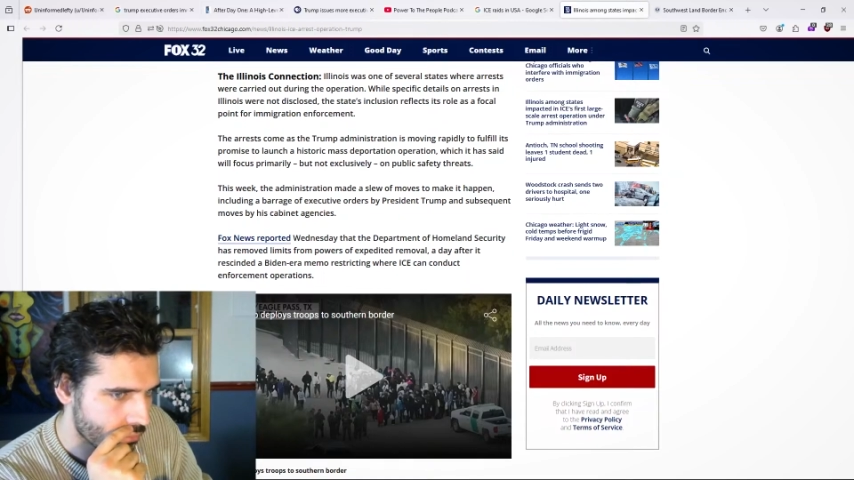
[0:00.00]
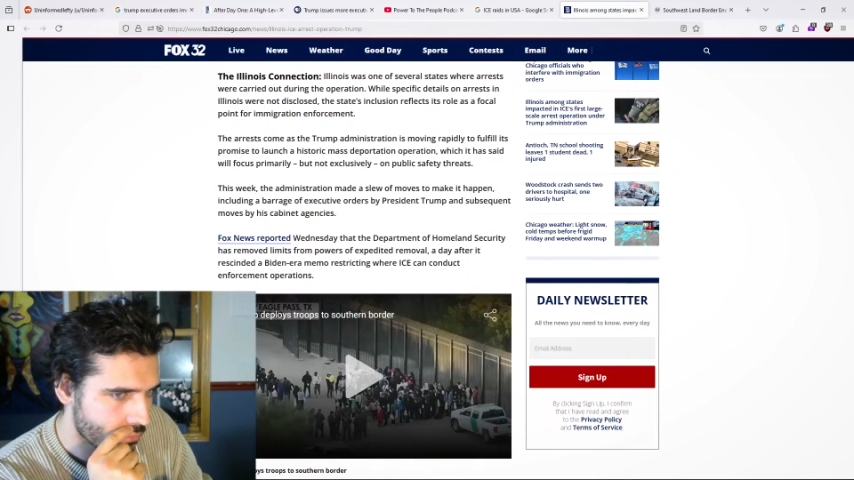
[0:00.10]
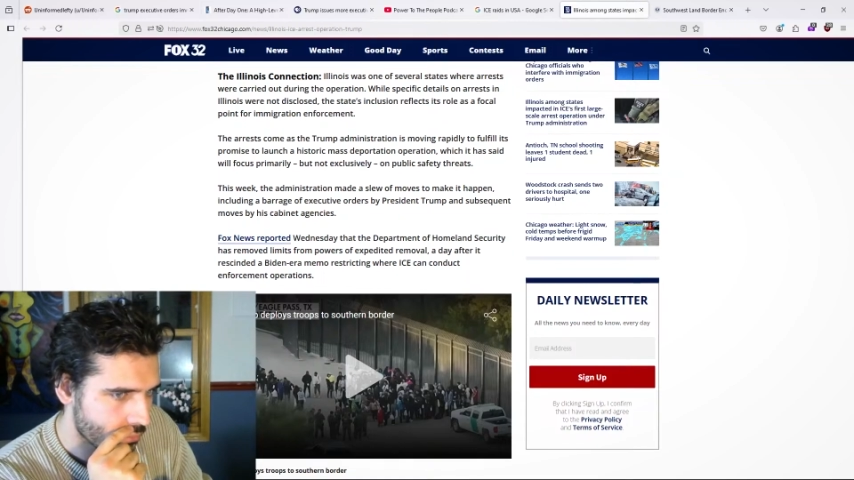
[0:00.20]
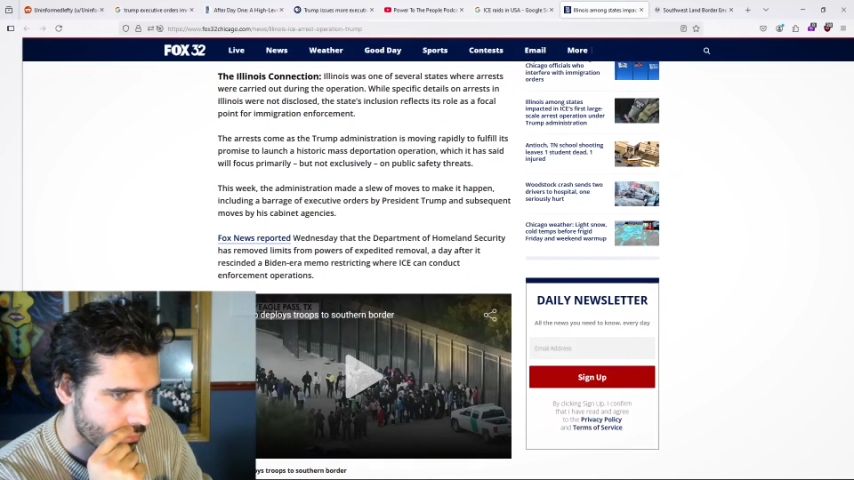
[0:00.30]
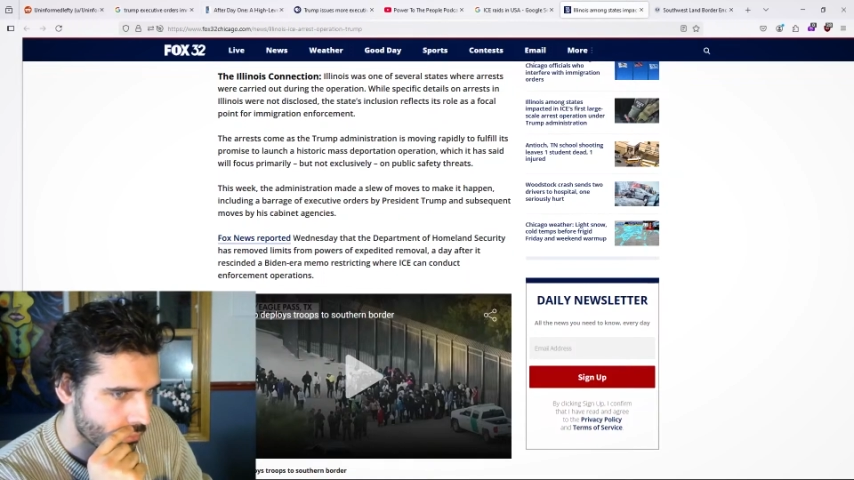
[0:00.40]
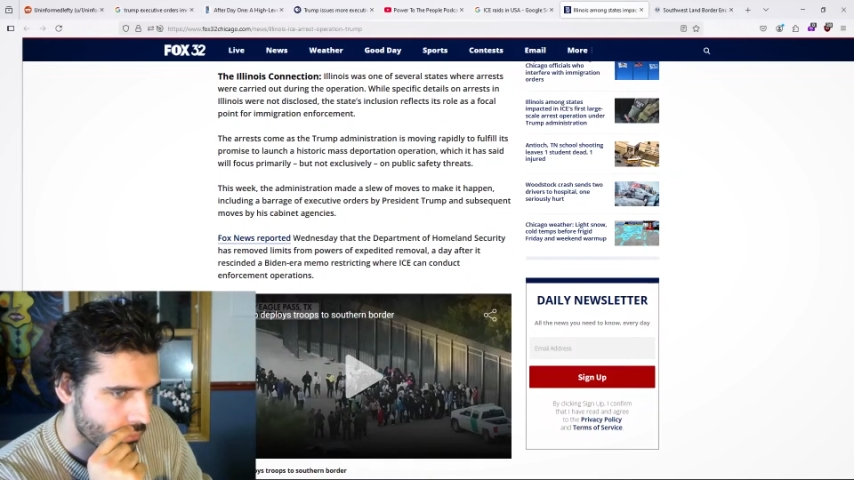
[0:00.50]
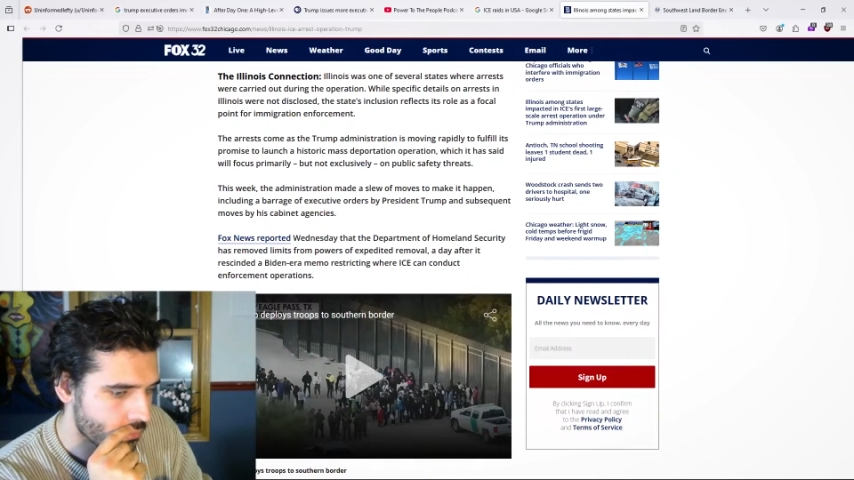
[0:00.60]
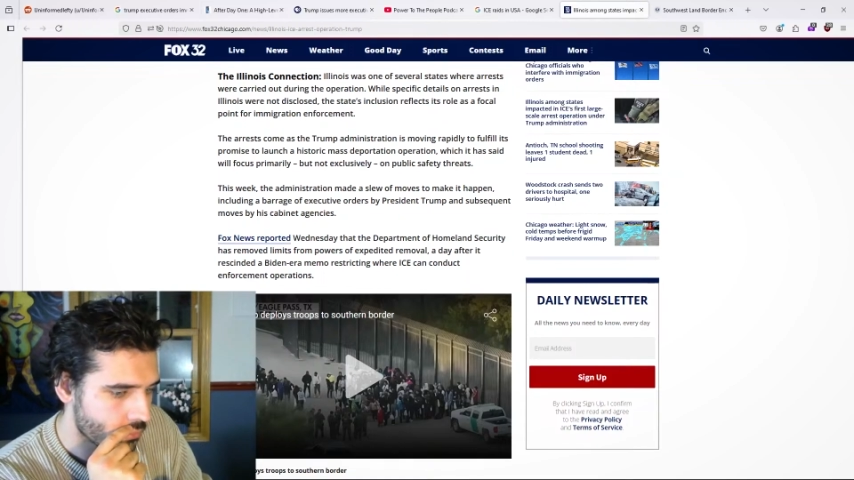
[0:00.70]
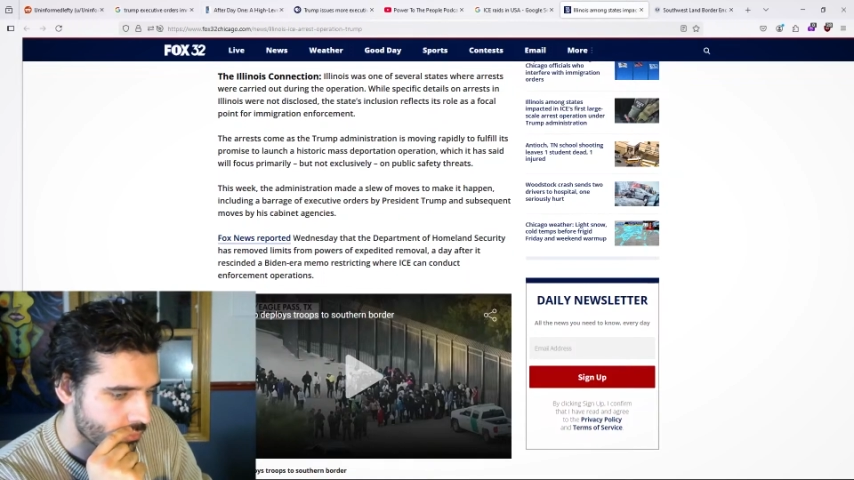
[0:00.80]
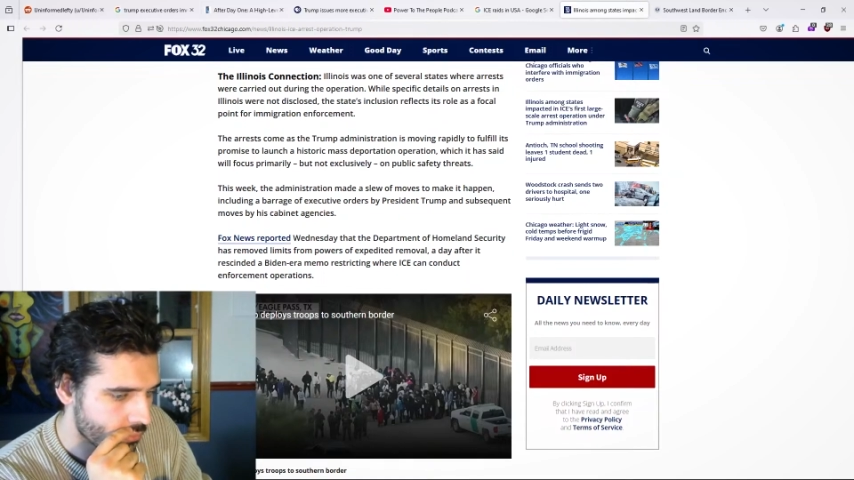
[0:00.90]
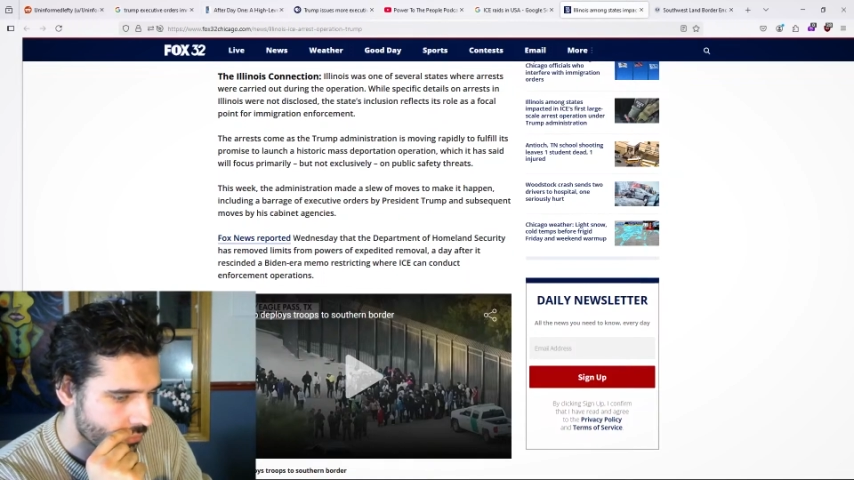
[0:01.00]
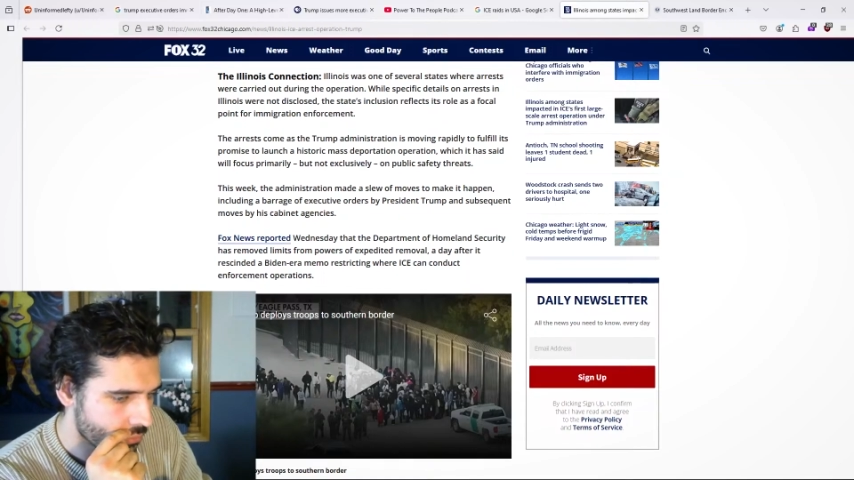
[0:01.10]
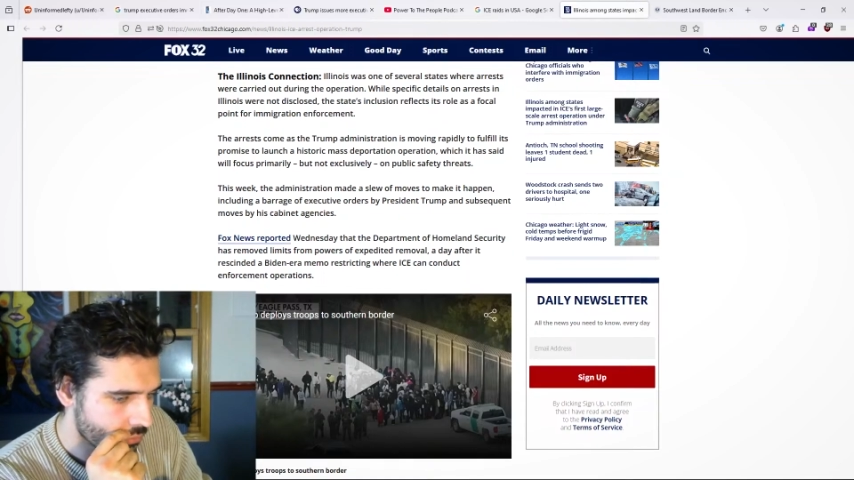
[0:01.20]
You know what I'm saying? Like,